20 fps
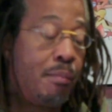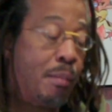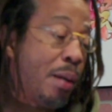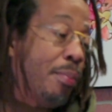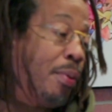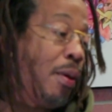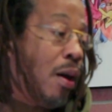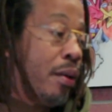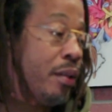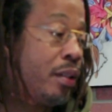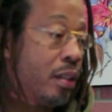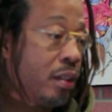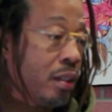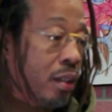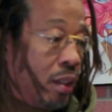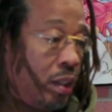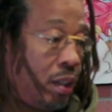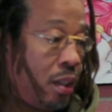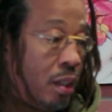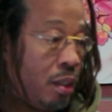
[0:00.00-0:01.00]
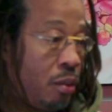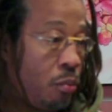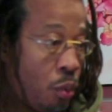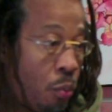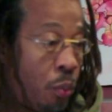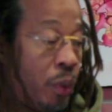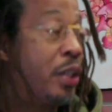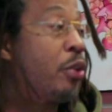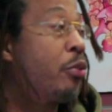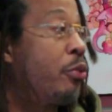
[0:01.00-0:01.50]
my partner,
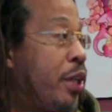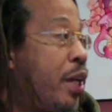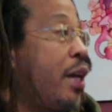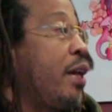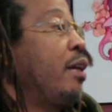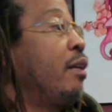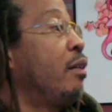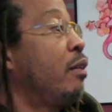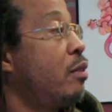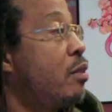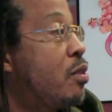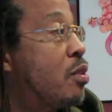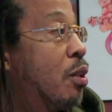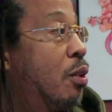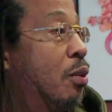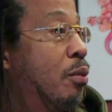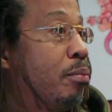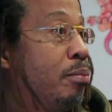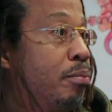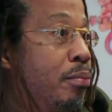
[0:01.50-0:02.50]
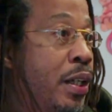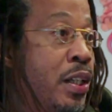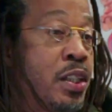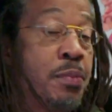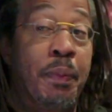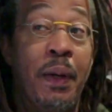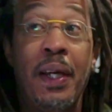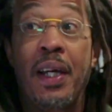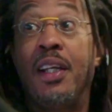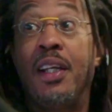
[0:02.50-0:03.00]
will be creating. So it's big